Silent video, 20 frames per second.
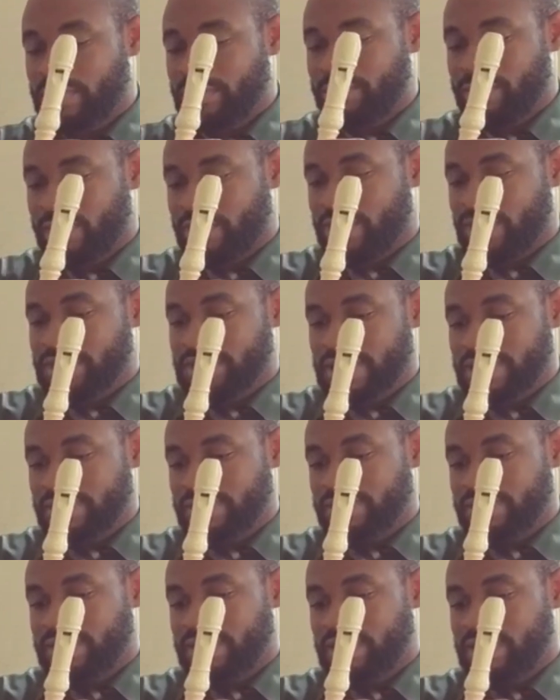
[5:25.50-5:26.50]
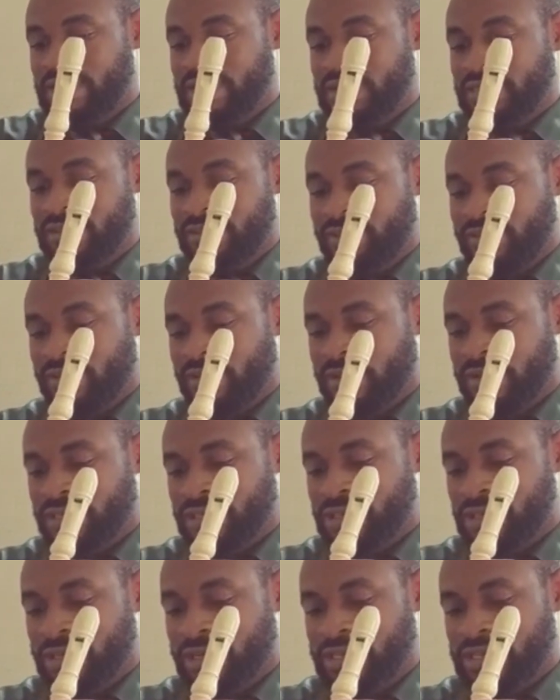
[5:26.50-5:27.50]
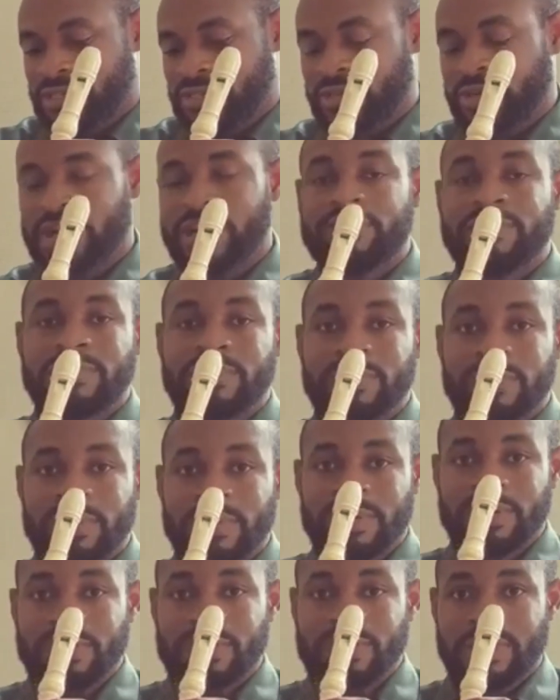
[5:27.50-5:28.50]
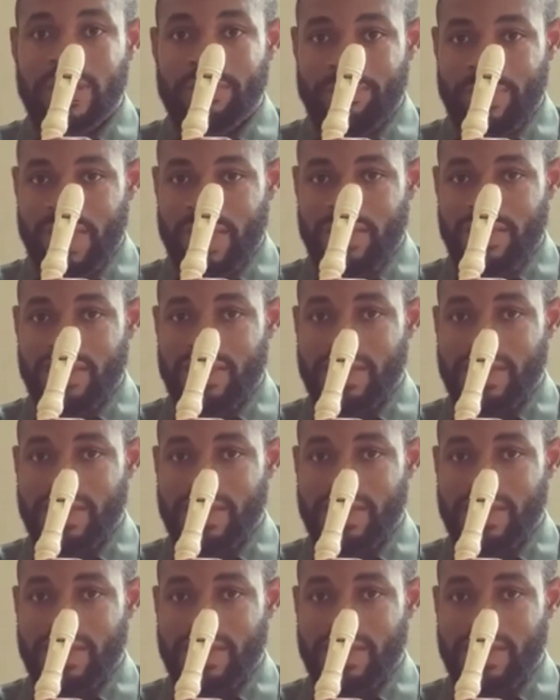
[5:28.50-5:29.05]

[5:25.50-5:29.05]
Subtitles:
Because as you see, the little finger is shorter, so I have to make